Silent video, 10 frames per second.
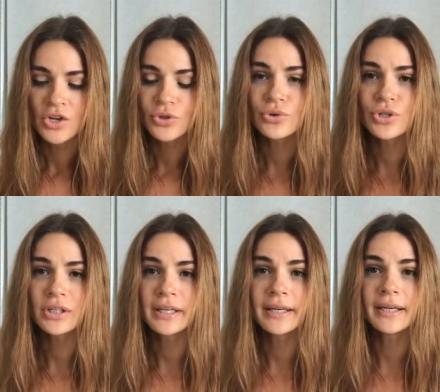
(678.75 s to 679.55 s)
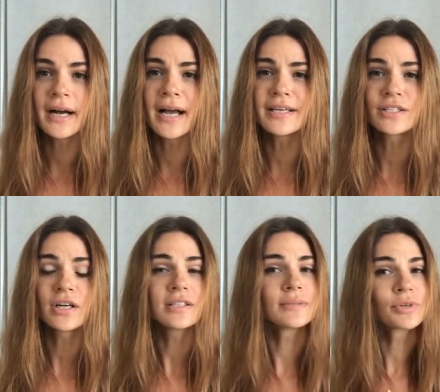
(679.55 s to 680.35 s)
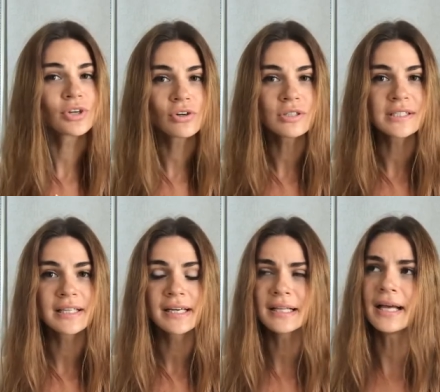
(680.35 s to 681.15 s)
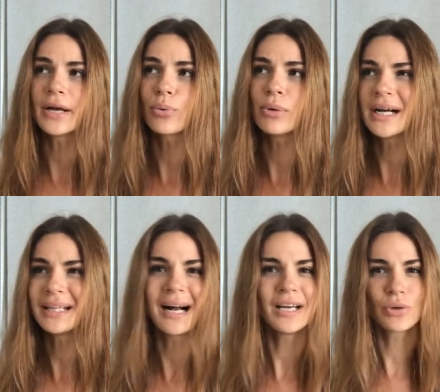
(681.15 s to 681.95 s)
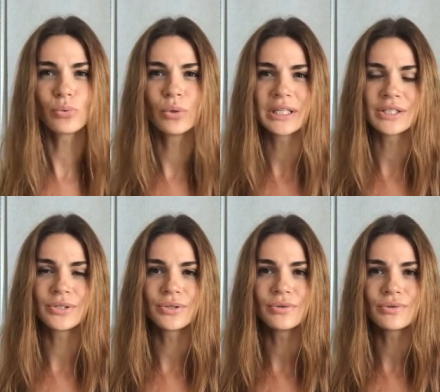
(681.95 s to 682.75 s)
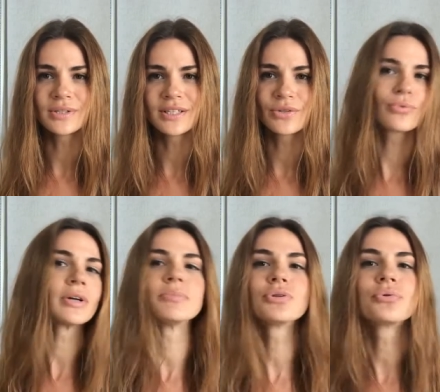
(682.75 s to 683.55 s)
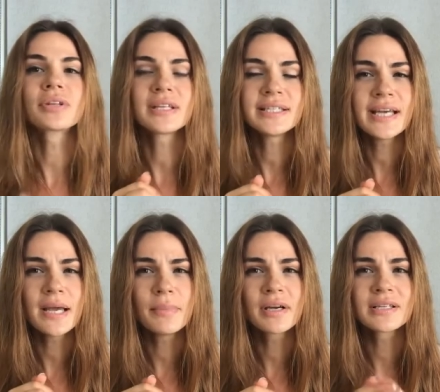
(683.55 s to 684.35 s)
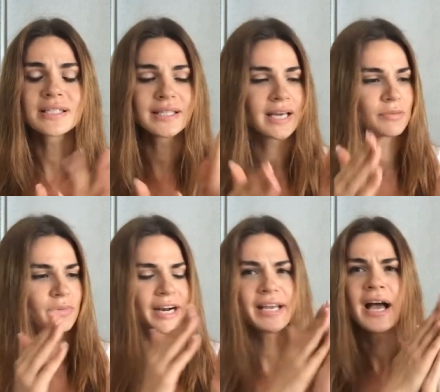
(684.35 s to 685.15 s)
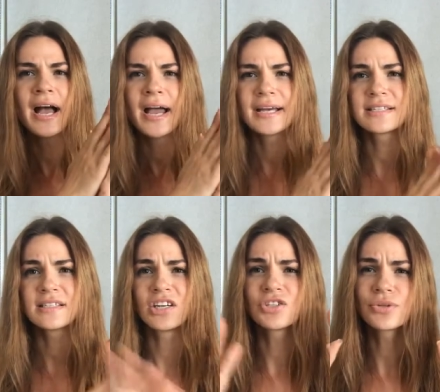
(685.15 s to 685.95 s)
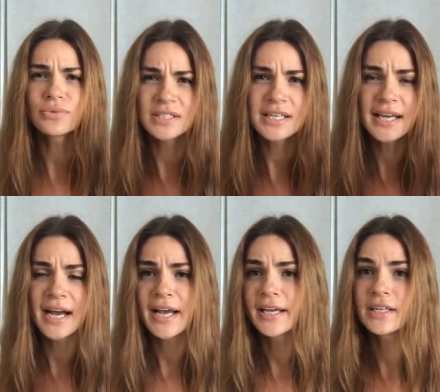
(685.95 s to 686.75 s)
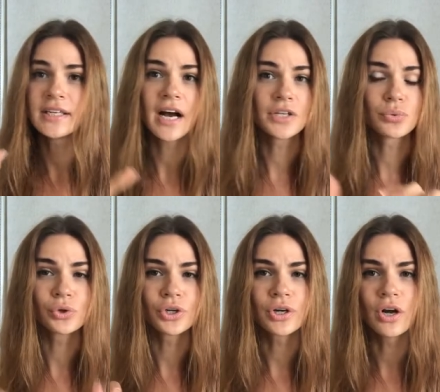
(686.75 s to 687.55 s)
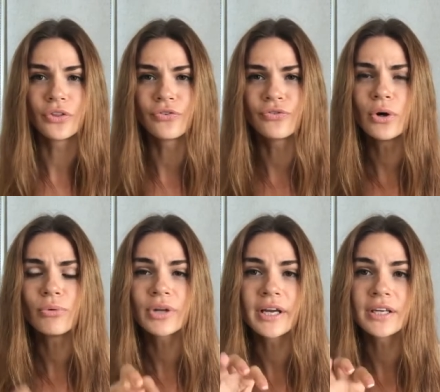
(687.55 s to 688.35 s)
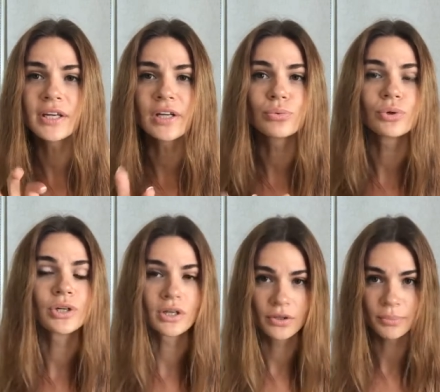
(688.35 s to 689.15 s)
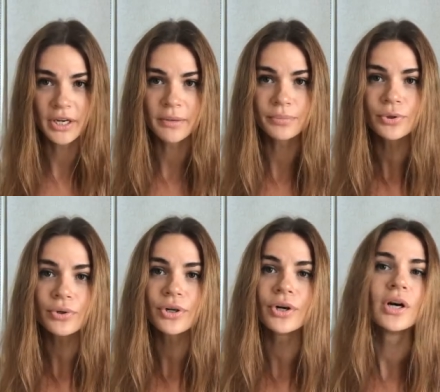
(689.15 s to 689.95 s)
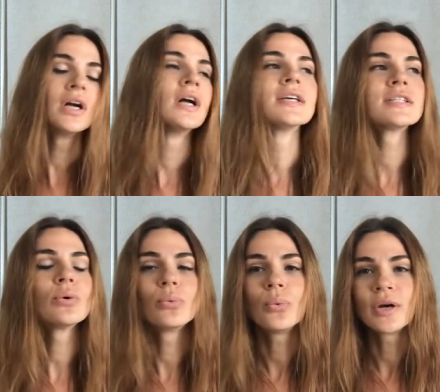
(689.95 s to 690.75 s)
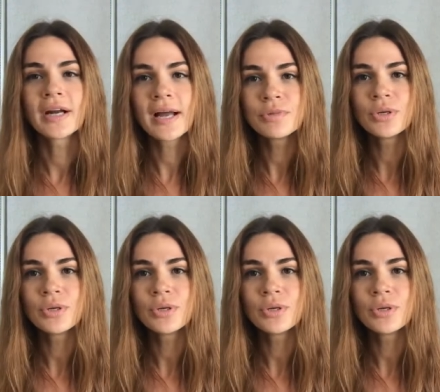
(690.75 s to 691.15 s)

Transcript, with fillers: usually I saw some girls, they're like, well, I don't want to use this cream during the day because then my hands, they're so sticky, I cannot work on the phone, I cannot work on my computer. So what I'm